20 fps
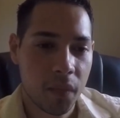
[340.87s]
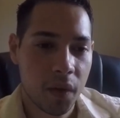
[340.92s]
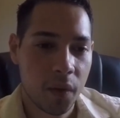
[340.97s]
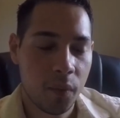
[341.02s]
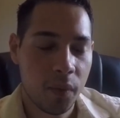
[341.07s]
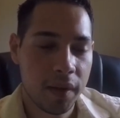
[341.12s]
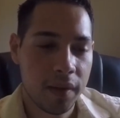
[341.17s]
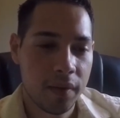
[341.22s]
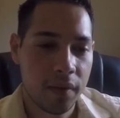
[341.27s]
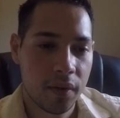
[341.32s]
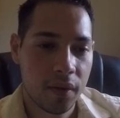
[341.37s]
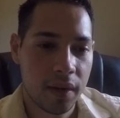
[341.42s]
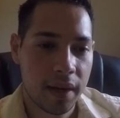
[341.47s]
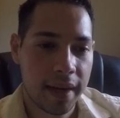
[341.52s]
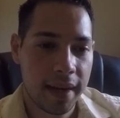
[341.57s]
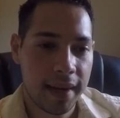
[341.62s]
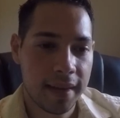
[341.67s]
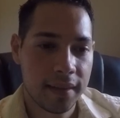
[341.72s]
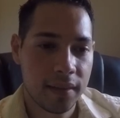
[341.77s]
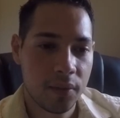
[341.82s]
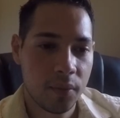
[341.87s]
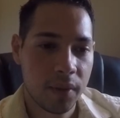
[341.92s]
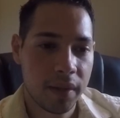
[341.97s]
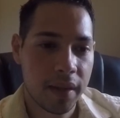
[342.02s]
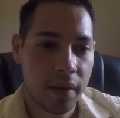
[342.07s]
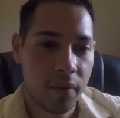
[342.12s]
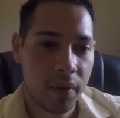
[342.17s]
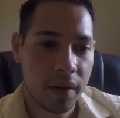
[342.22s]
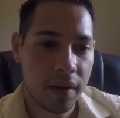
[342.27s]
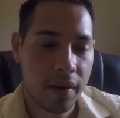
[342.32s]
with your eyes, with the
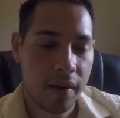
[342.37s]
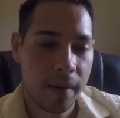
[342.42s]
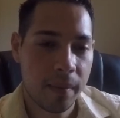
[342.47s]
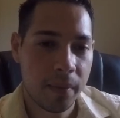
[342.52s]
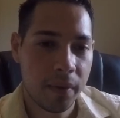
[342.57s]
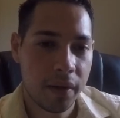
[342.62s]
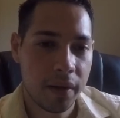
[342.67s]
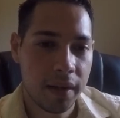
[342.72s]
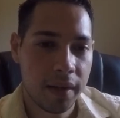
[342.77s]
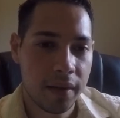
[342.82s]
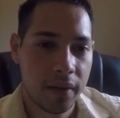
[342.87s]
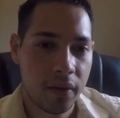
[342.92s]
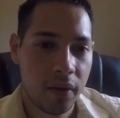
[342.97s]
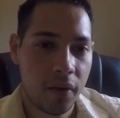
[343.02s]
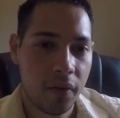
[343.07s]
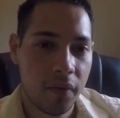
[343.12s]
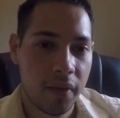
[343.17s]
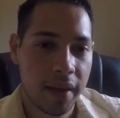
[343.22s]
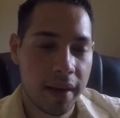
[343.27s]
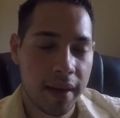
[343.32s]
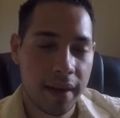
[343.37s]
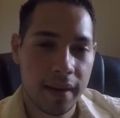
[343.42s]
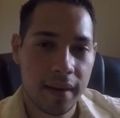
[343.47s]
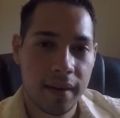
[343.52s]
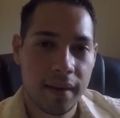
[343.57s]
recovery and all of that.